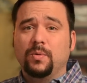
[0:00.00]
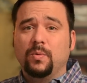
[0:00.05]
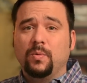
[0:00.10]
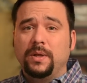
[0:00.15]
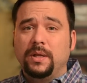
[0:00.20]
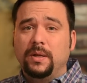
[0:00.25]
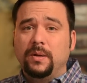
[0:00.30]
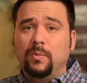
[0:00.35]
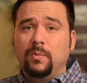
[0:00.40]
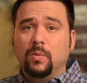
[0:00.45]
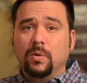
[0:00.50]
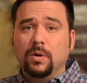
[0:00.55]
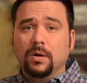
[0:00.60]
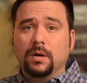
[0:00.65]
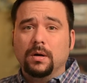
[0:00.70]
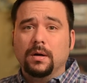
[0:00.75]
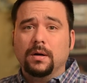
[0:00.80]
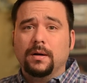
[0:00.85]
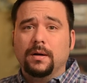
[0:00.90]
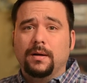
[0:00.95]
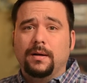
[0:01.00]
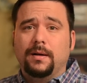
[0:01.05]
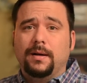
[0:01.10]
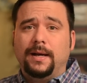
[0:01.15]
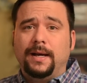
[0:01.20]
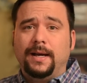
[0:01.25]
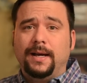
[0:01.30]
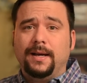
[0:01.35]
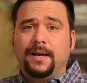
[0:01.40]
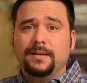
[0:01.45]
we were
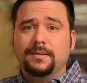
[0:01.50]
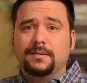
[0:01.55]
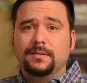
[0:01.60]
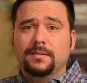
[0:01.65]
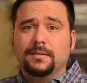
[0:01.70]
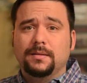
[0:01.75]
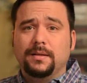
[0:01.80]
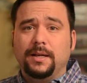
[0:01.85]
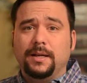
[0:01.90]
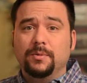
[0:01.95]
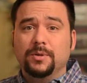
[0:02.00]
at a